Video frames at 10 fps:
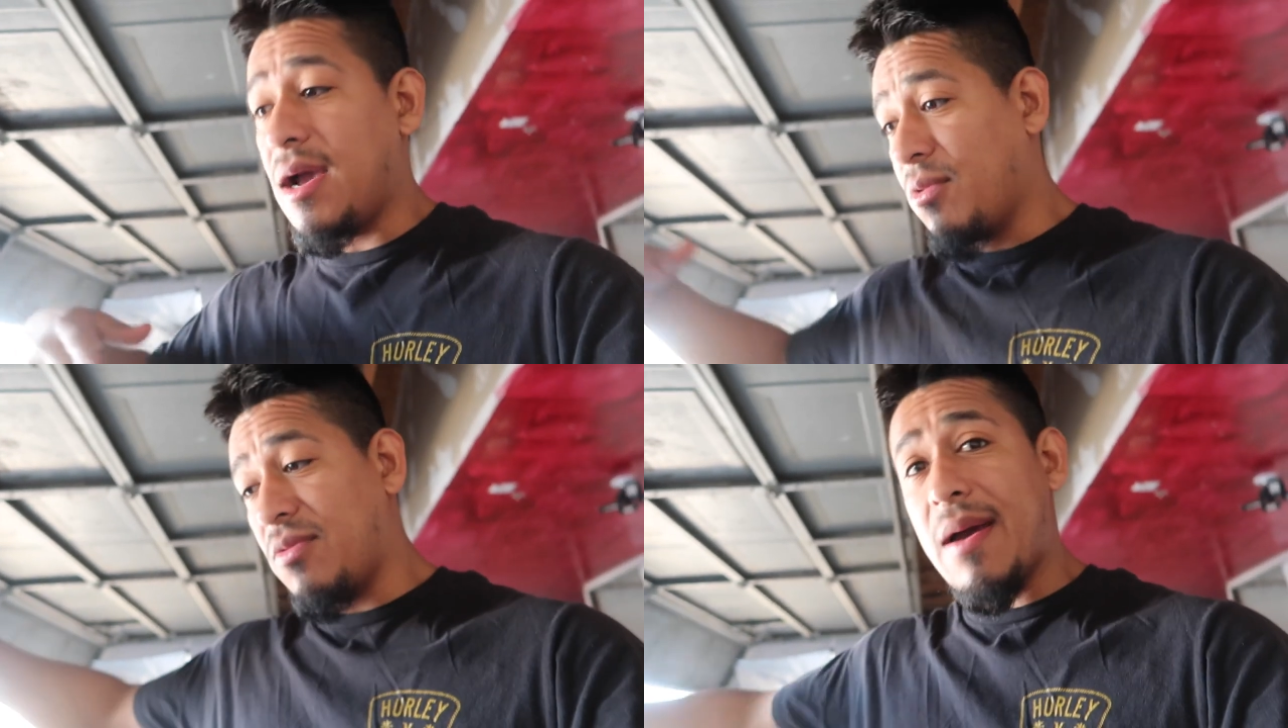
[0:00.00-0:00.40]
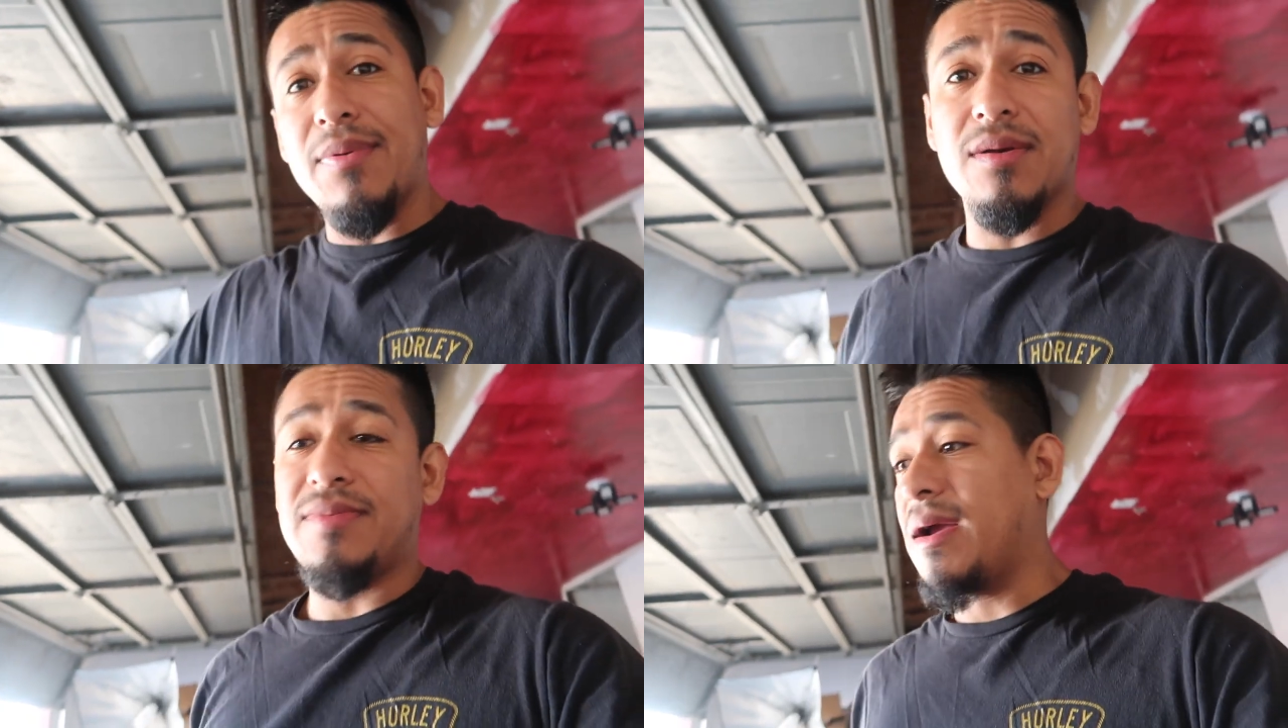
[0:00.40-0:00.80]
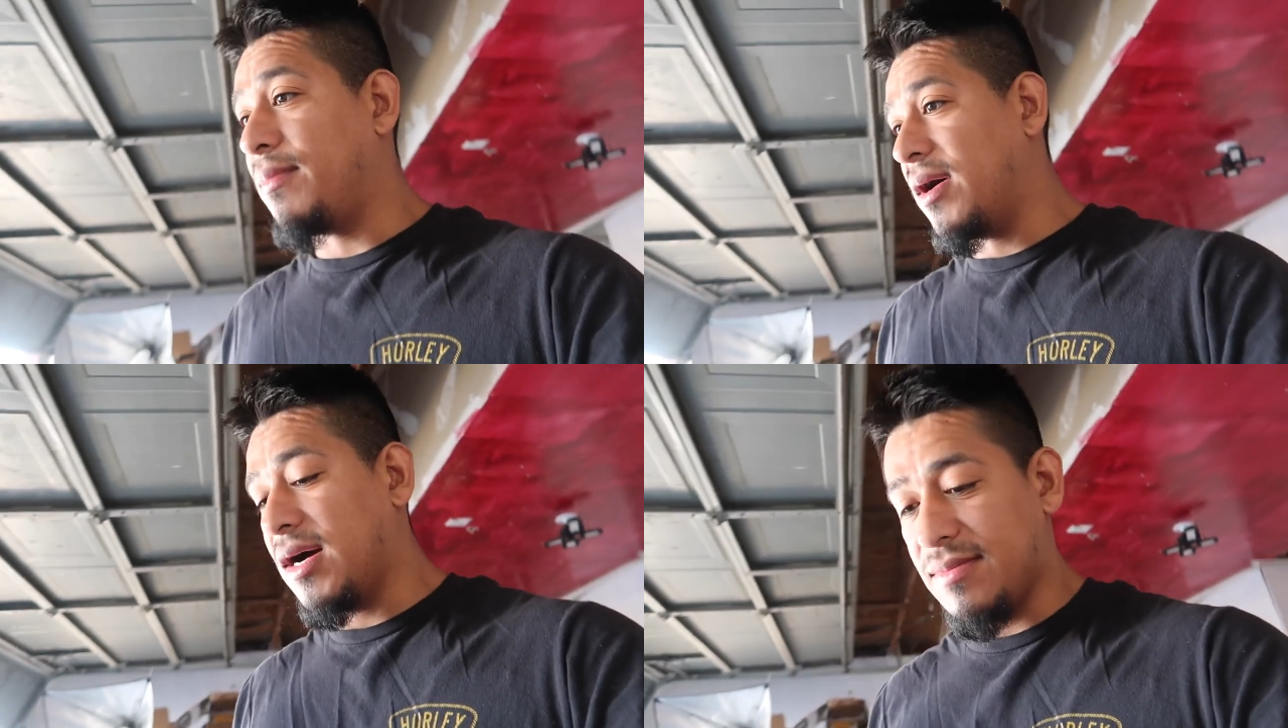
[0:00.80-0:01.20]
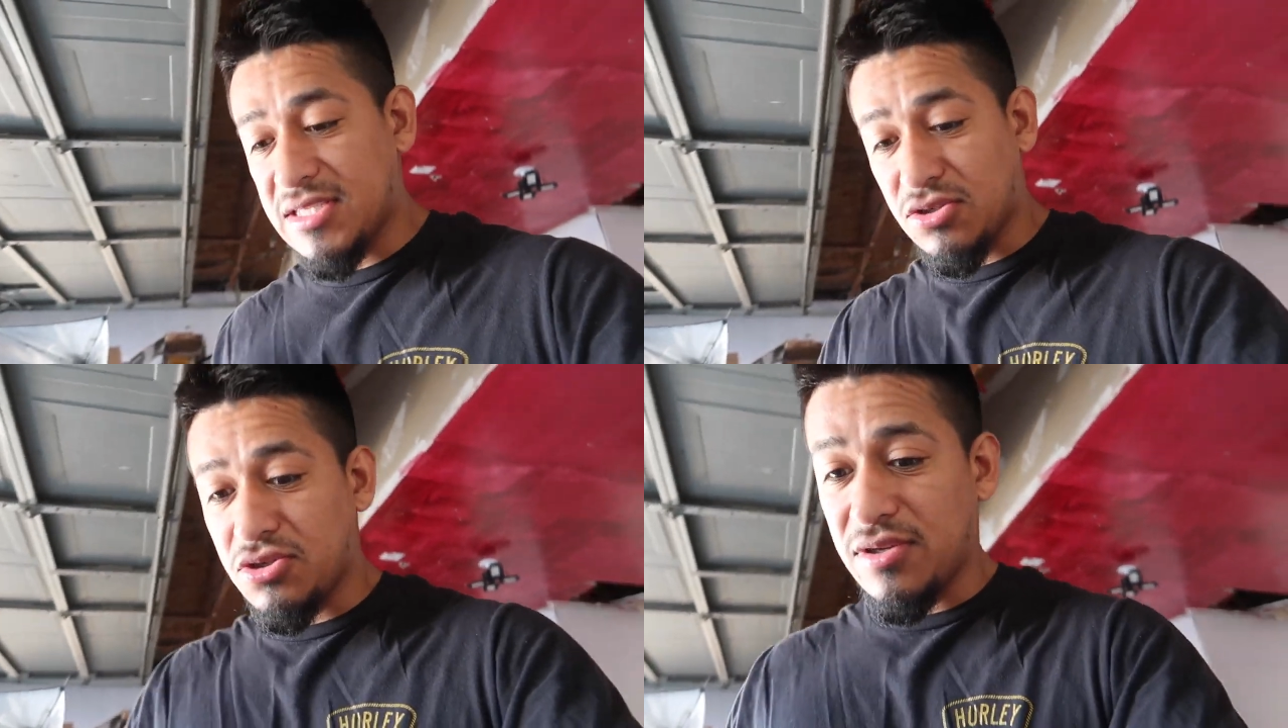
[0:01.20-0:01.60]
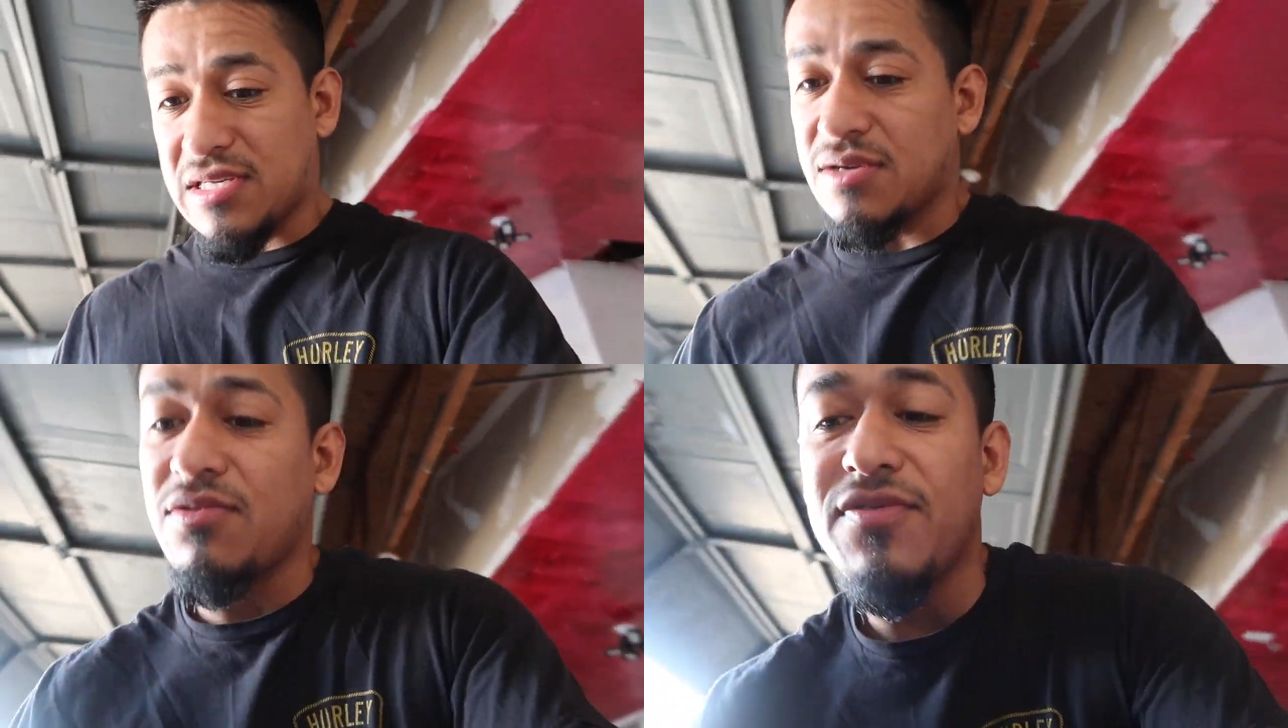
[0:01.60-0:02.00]
and we'll wrap it up there. But um, let's go throw
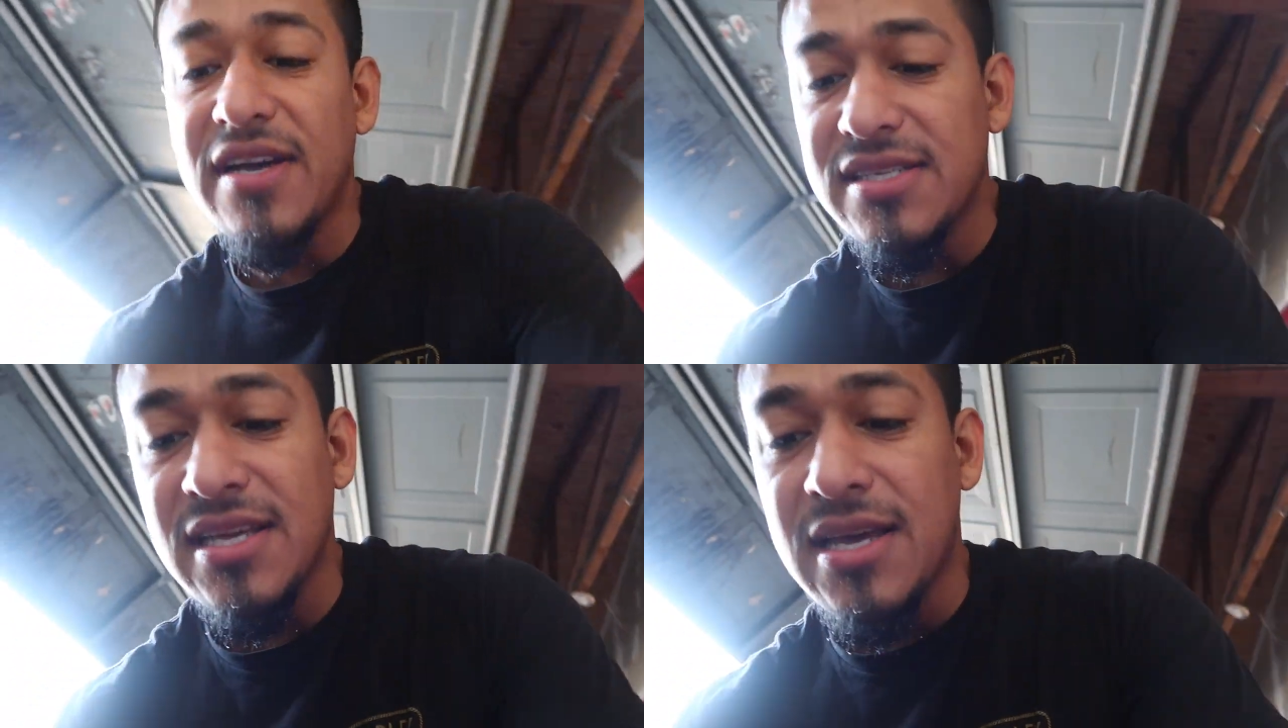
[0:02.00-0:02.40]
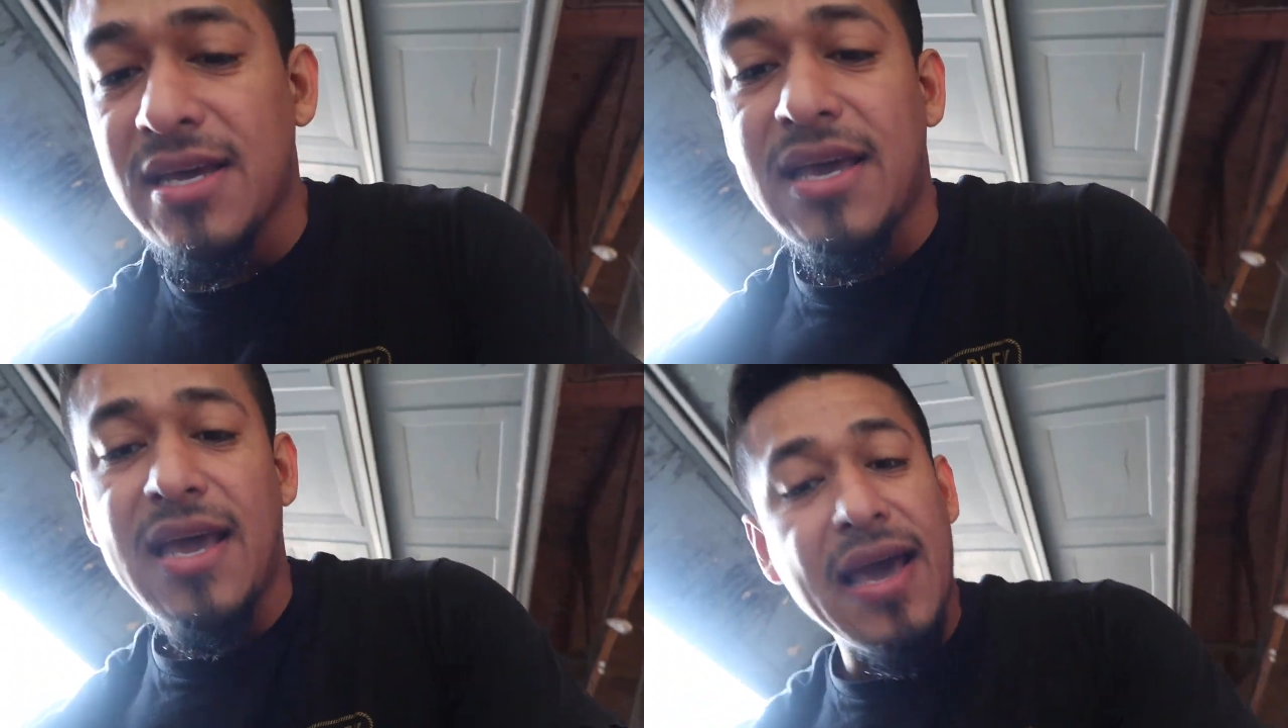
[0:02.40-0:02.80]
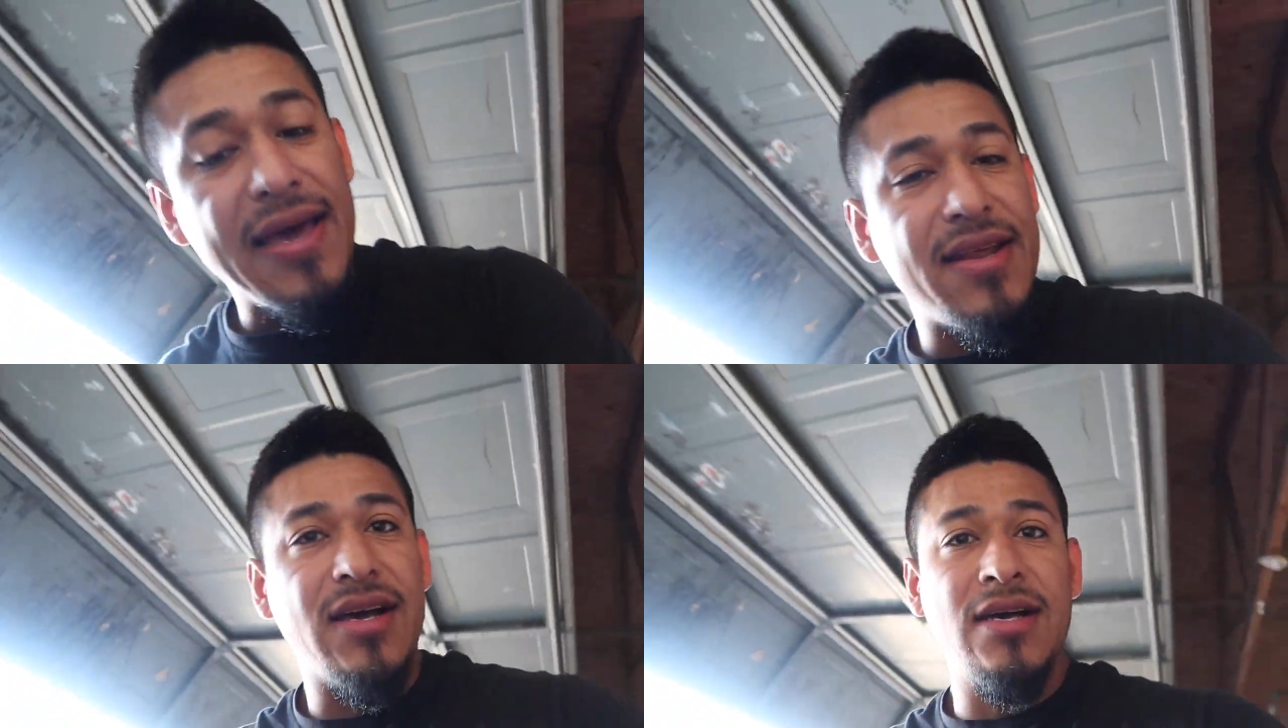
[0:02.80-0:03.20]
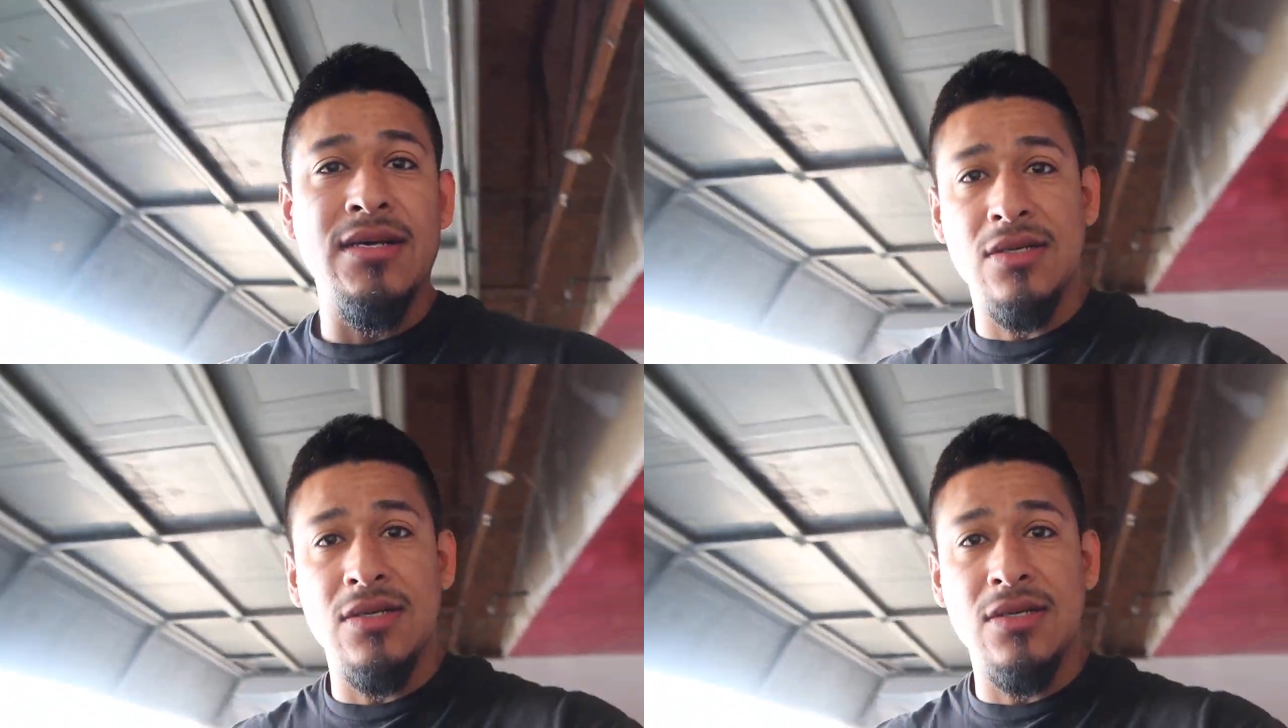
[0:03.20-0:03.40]
these in real fast and uh,